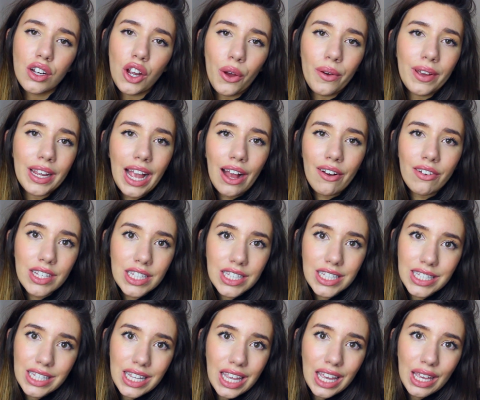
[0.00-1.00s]
going out and
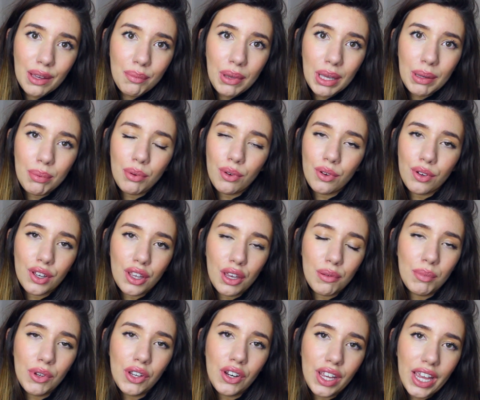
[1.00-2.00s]
seeing people and
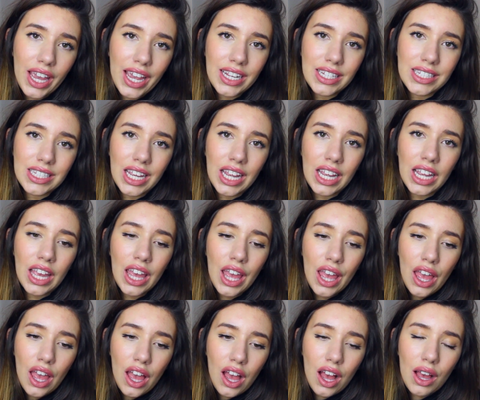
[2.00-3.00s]
communicating,
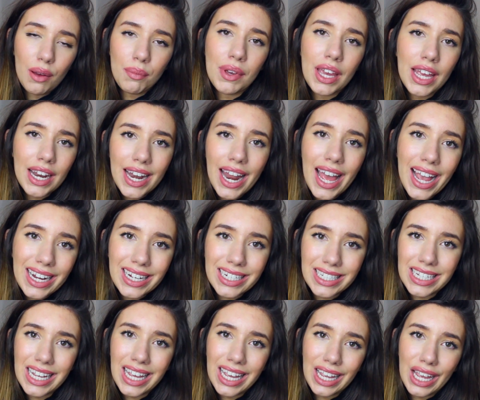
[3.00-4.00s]

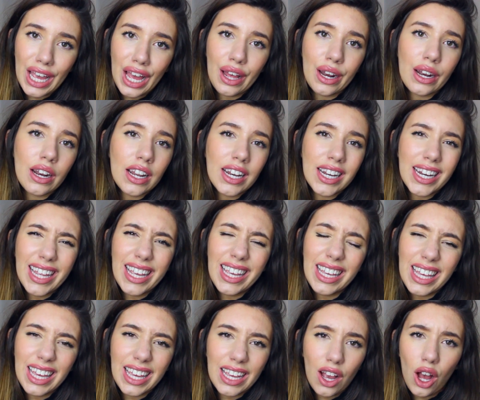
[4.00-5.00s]
connecting and
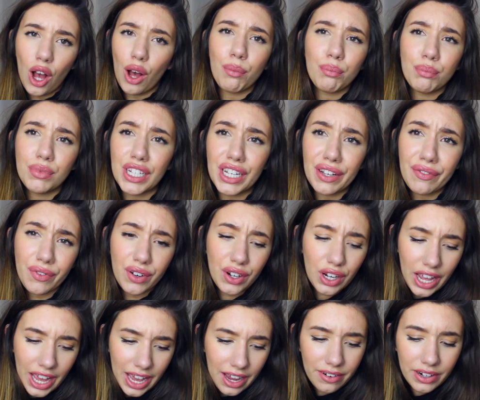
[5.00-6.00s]
linking up
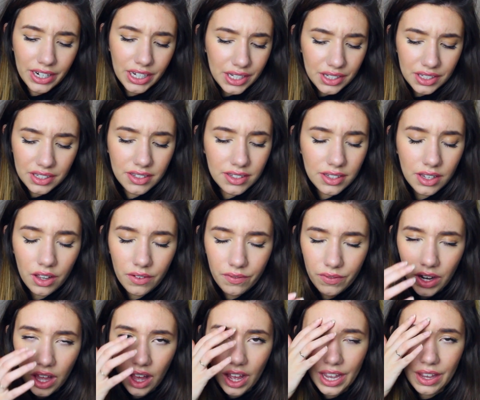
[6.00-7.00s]
different areas
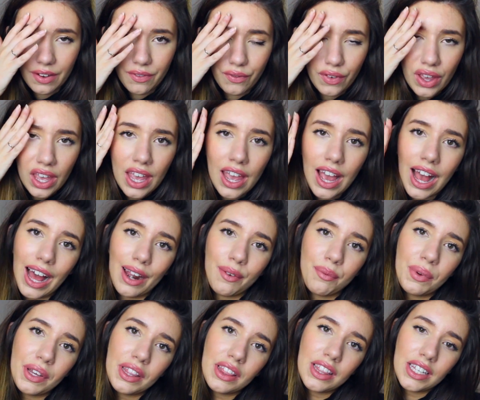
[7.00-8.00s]
of life.
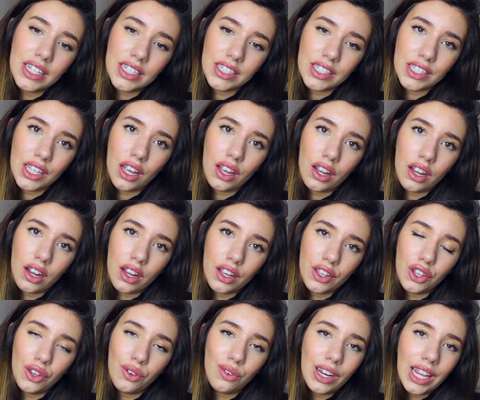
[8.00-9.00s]
And with this
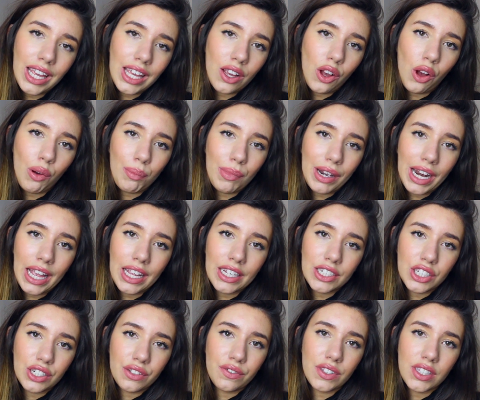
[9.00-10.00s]
unique
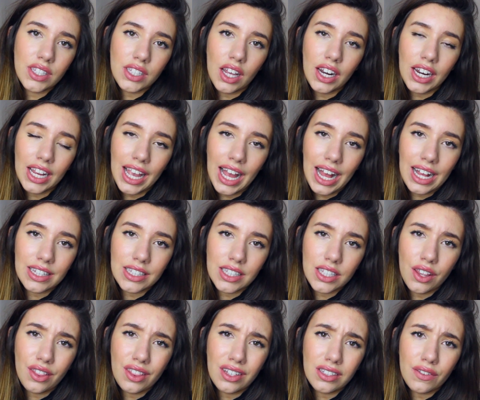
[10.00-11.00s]
combination of Sun and
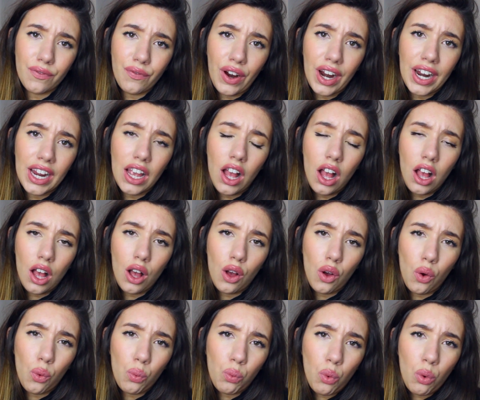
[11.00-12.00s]
Cancer, this very
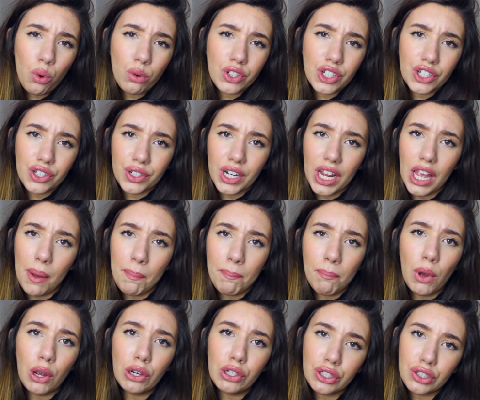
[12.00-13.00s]
watery,
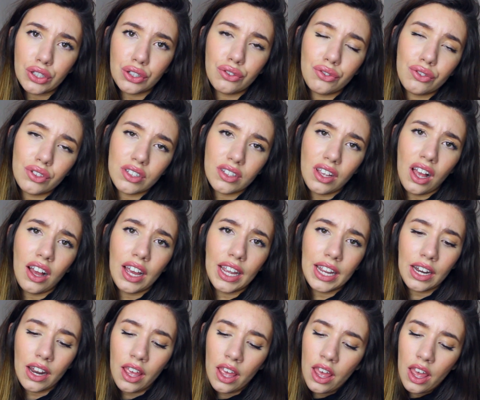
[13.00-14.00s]
emotional
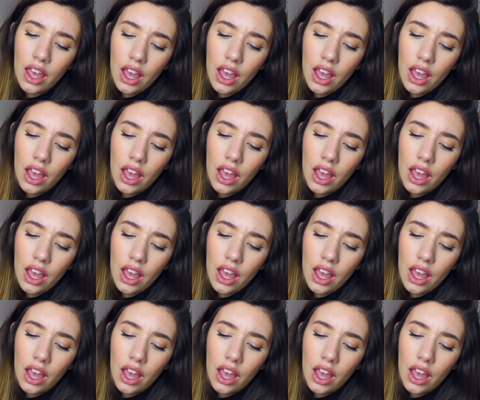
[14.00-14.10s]
sign,